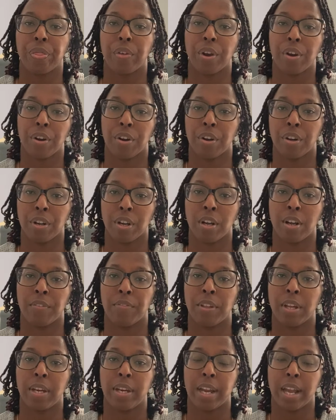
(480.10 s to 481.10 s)
3rd
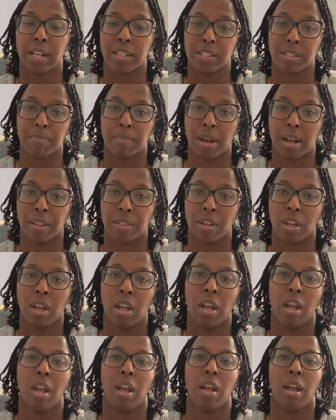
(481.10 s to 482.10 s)
of the next month.
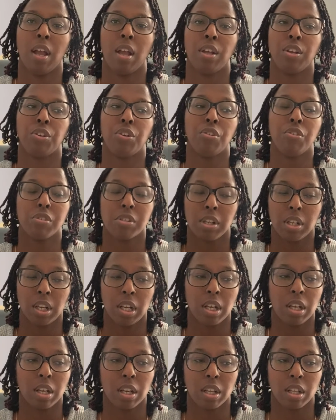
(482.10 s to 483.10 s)

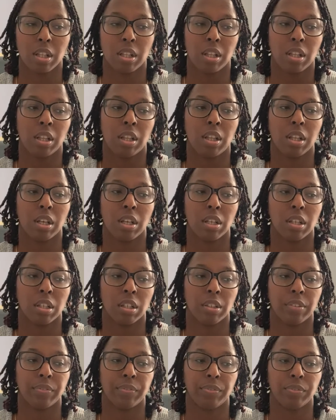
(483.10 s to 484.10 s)
Usually
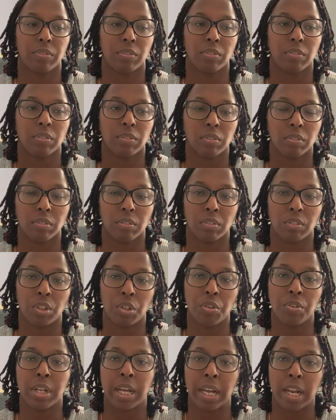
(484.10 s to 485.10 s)
the
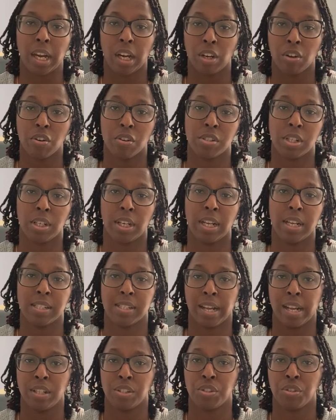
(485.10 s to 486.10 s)
due date and closing date is
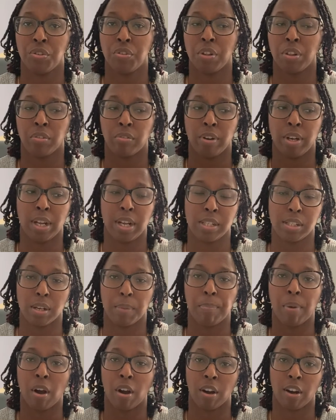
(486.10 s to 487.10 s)
like 2 to 3 days
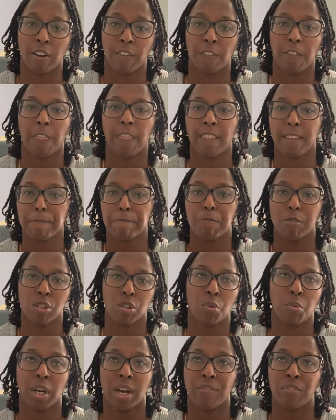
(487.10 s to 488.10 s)
apart.
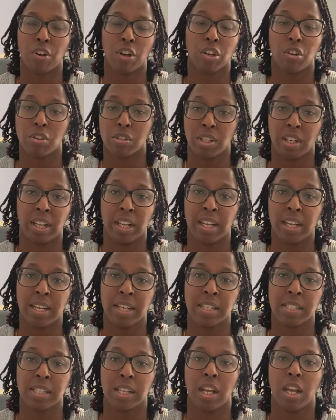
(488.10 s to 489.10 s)
So whatever your closing
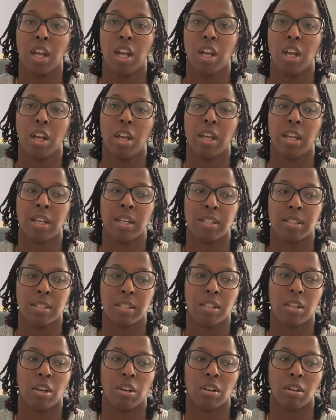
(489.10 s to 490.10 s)
date
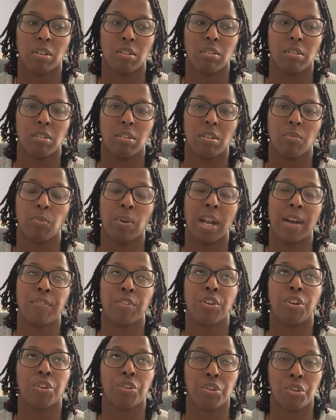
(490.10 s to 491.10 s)
is,
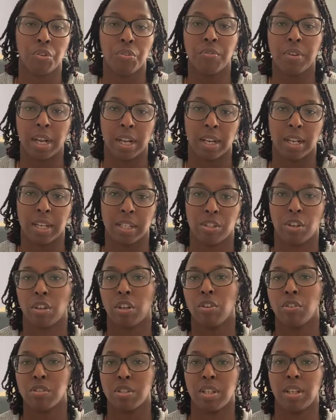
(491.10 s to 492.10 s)
whatever your due date is, your
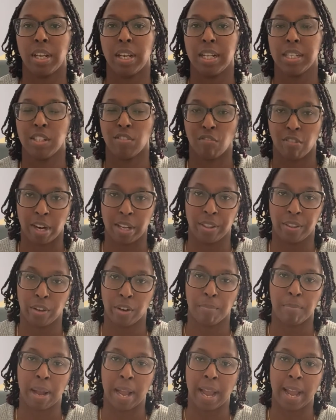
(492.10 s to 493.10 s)
closing date is right
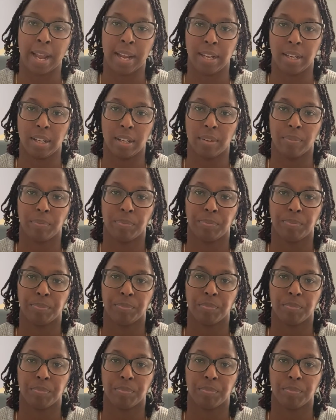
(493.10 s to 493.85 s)
there behind it.